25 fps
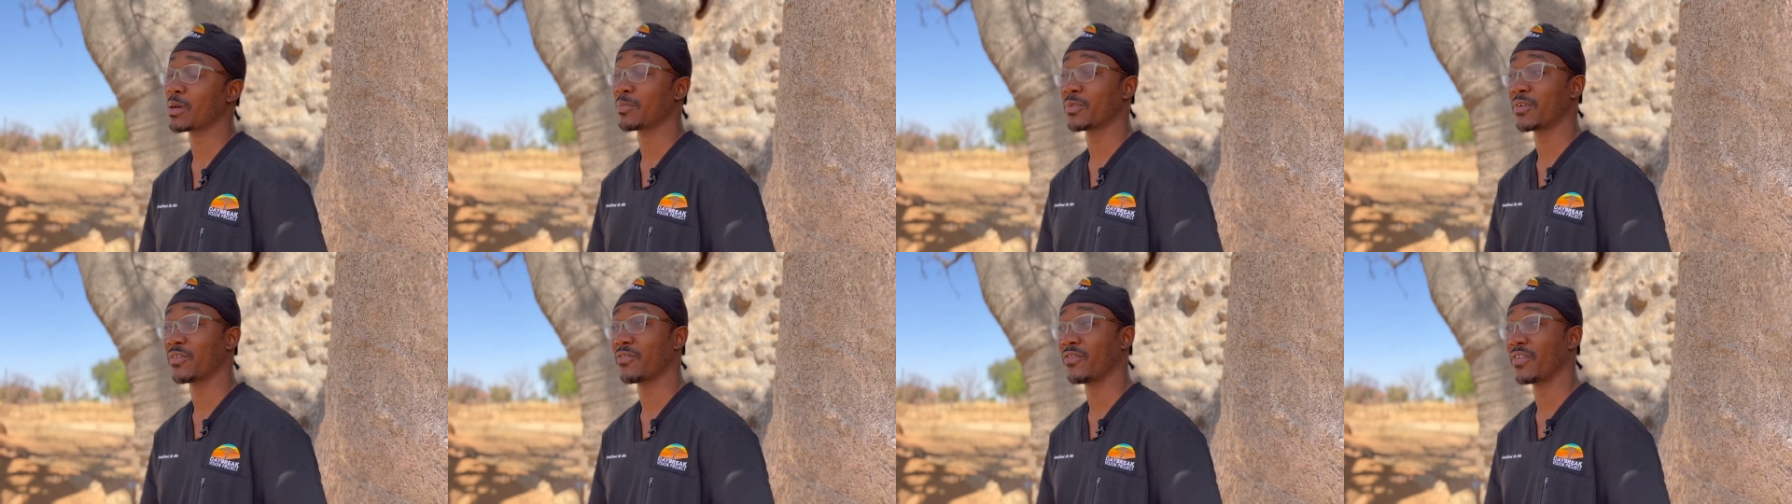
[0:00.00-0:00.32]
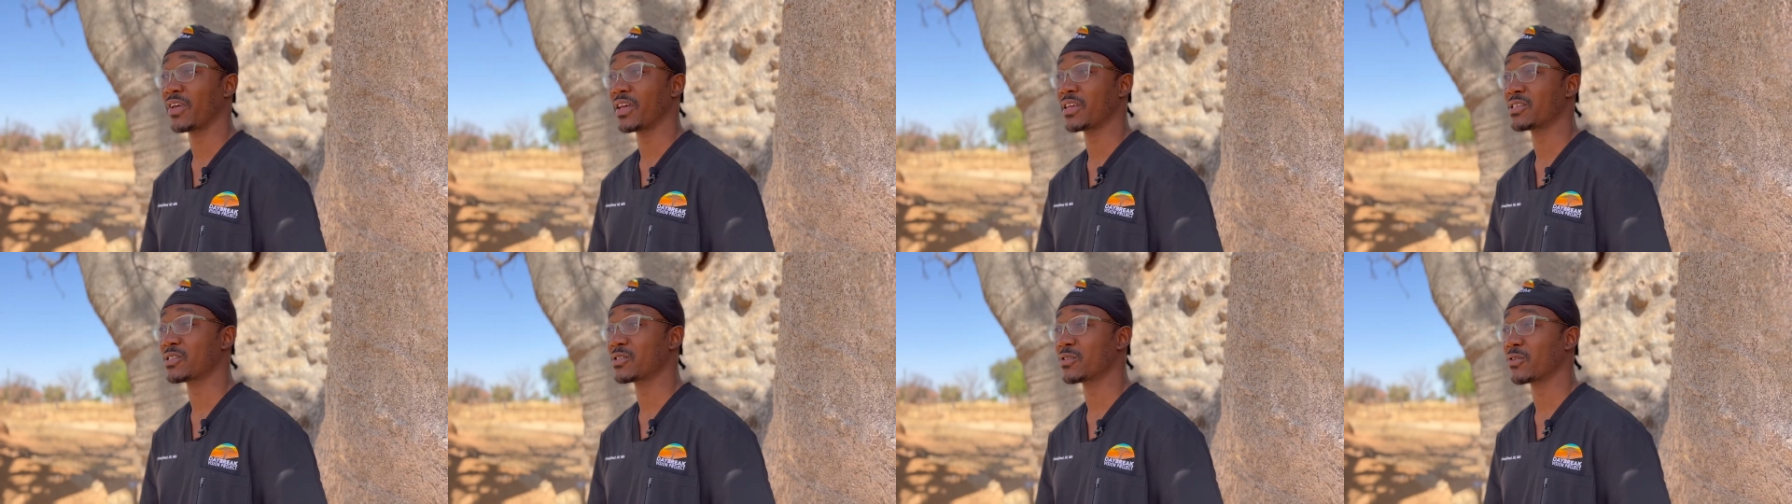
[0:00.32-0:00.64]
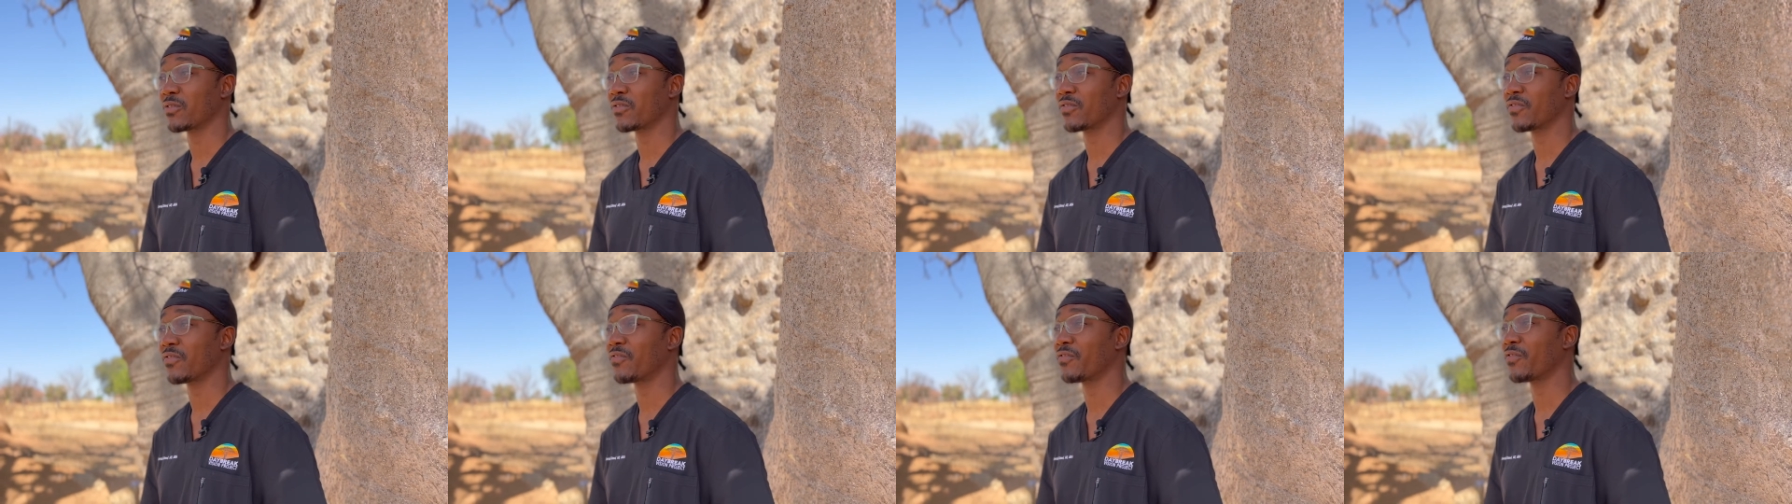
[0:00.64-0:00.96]
the first
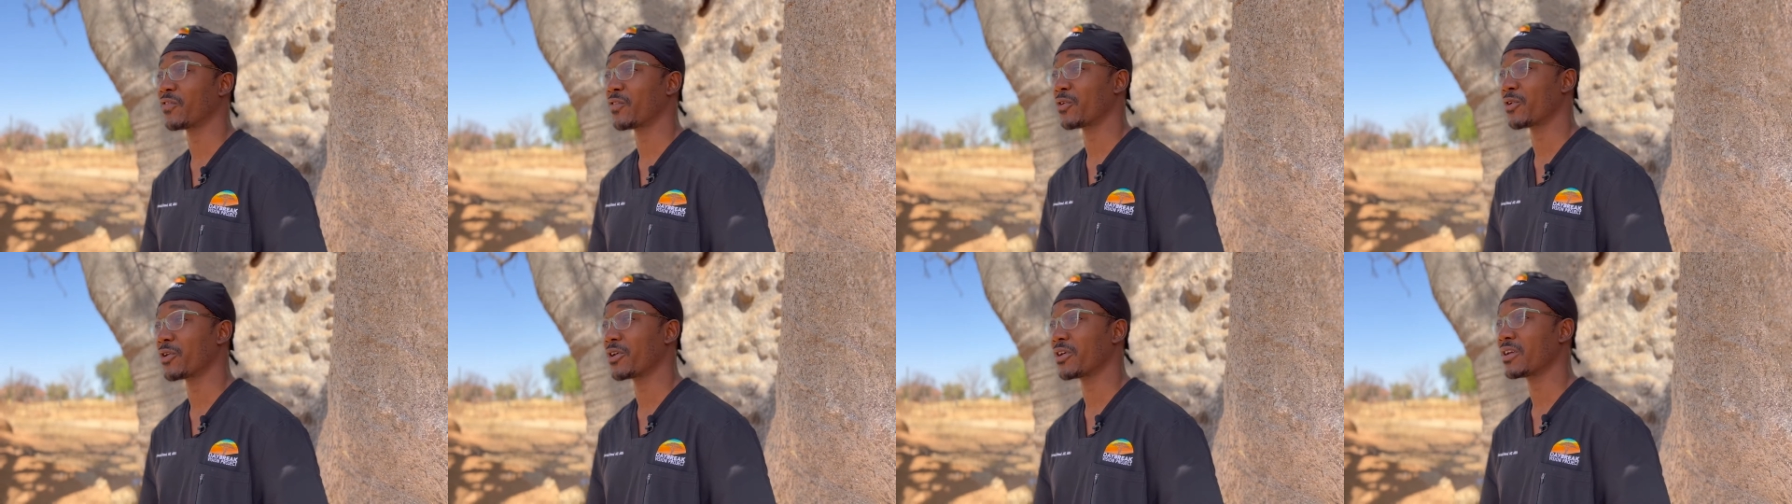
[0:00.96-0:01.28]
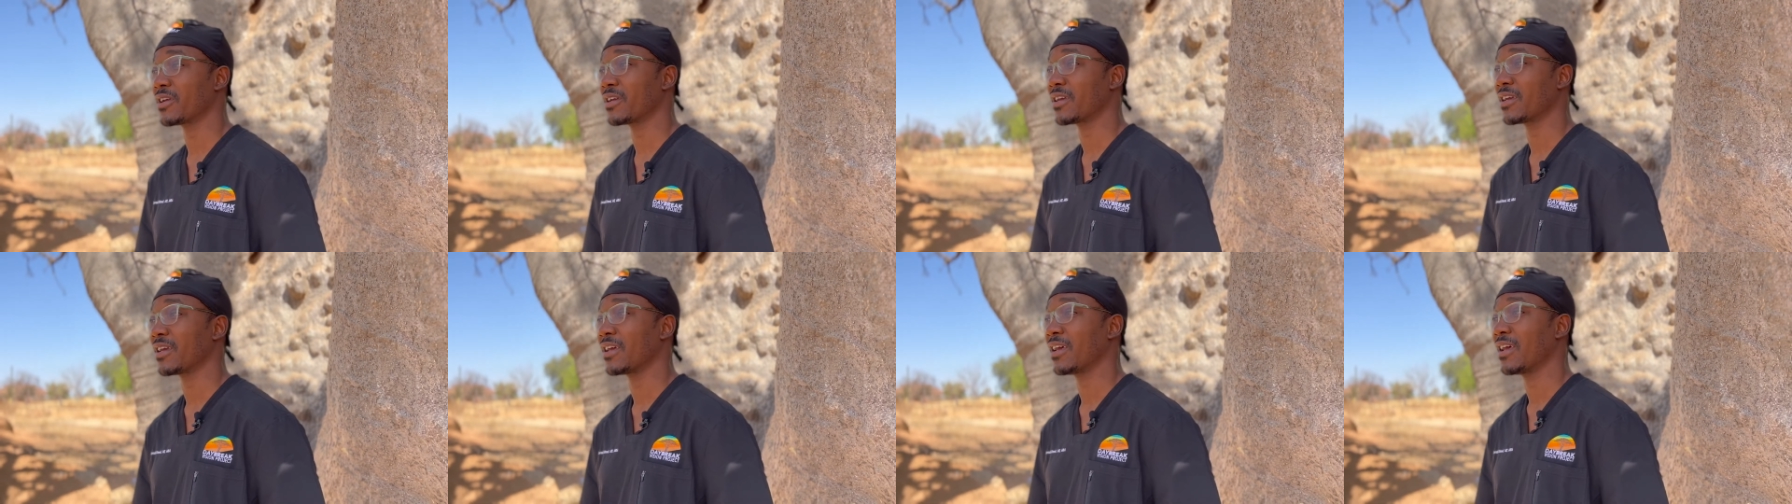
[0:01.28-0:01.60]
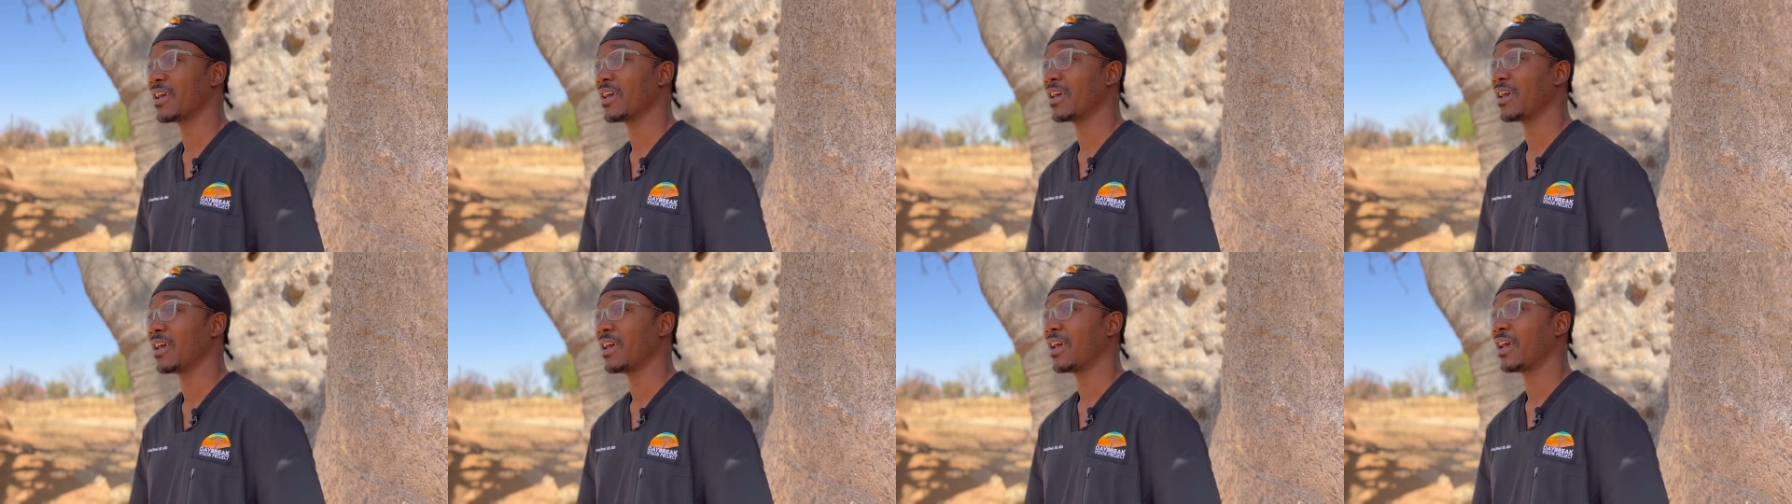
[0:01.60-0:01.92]
of 4.
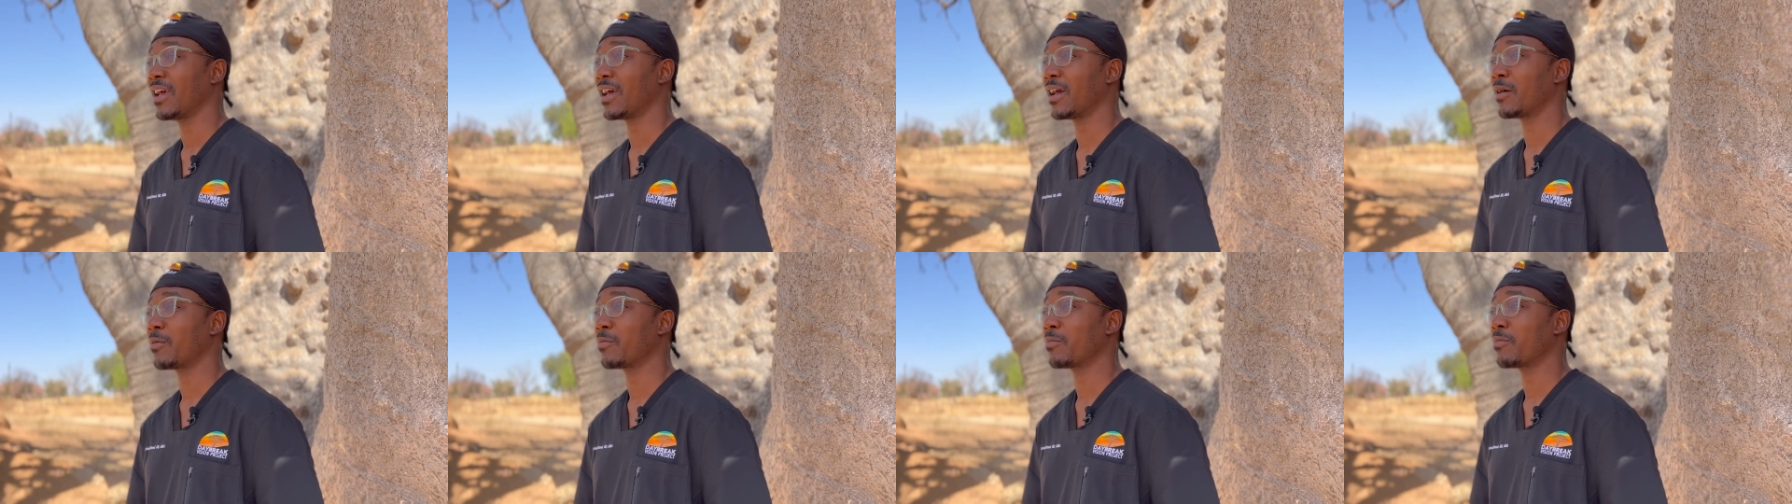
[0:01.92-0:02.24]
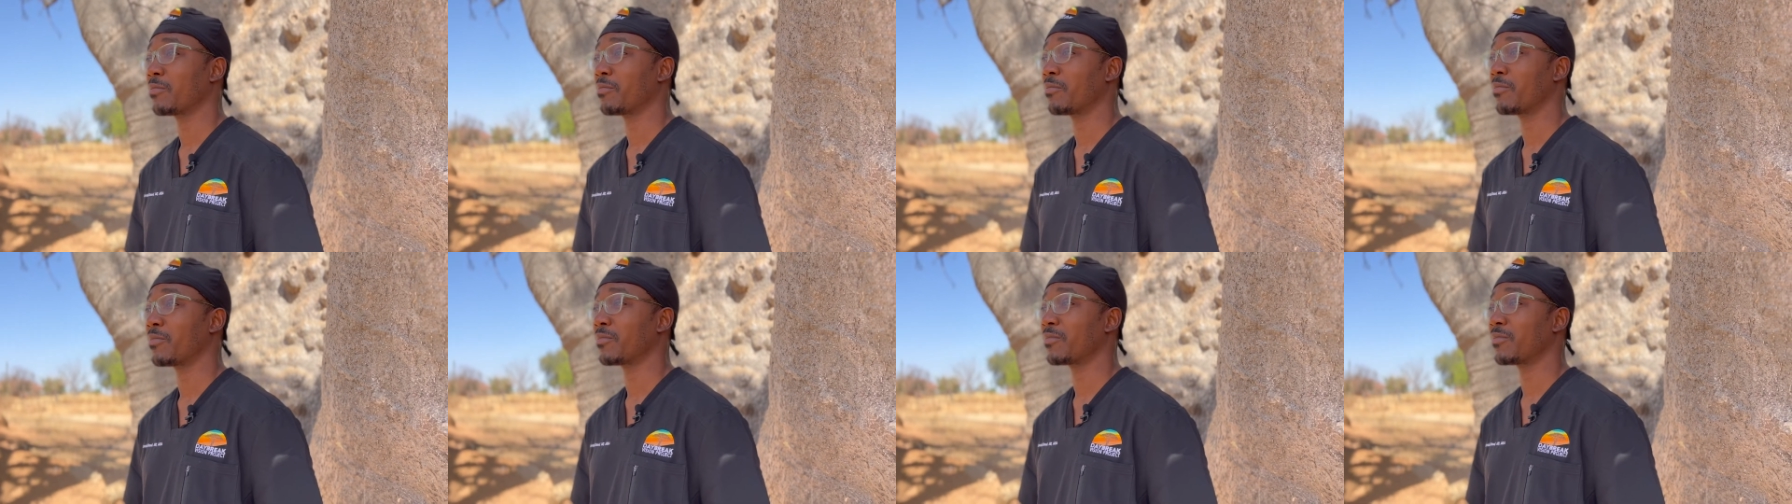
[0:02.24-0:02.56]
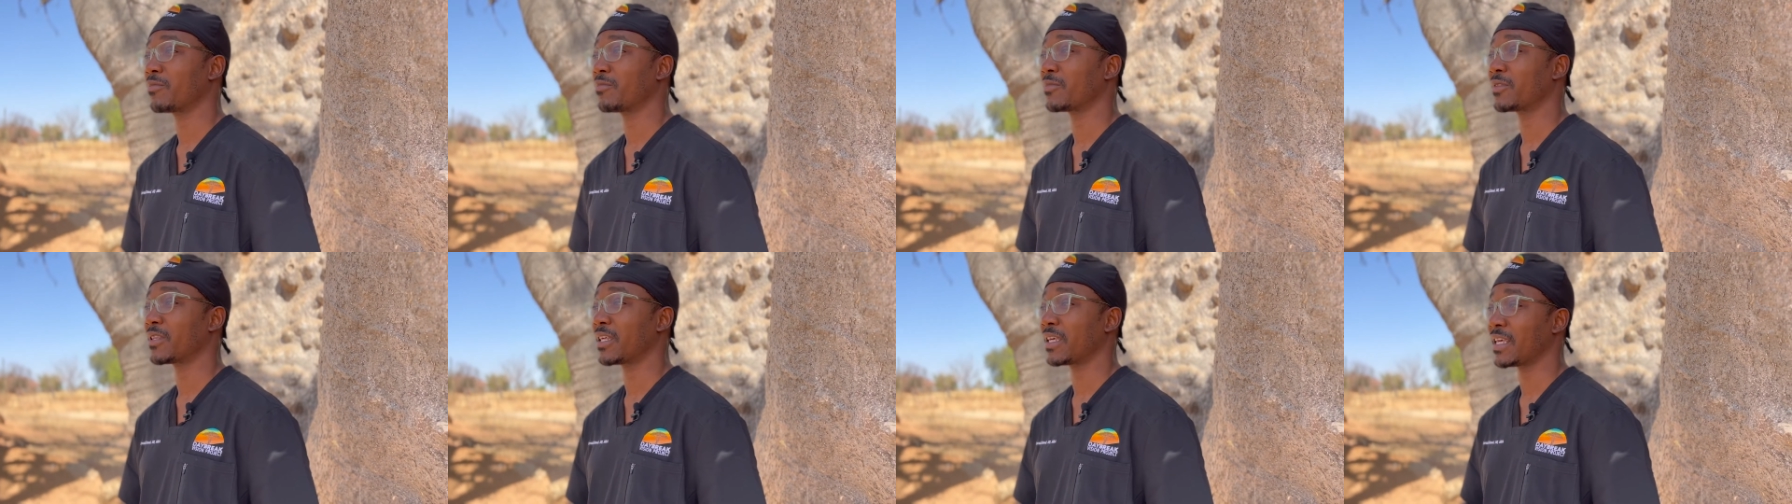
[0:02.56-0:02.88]

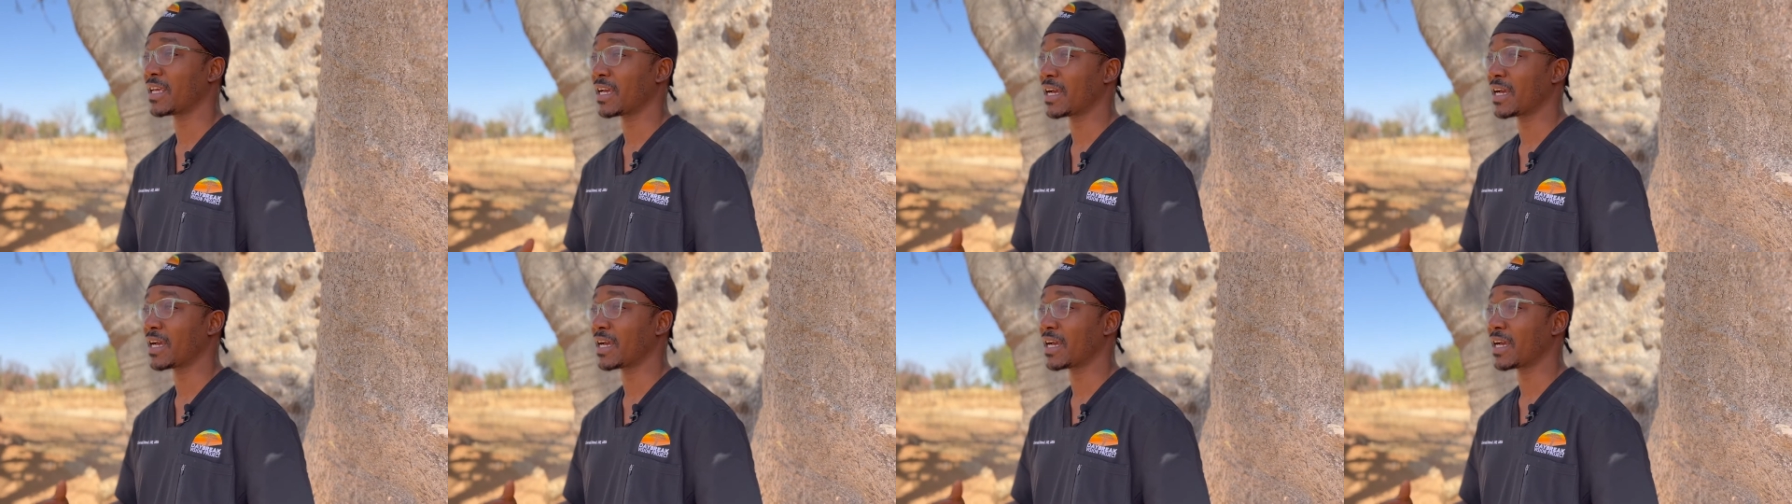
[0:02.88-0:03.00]
The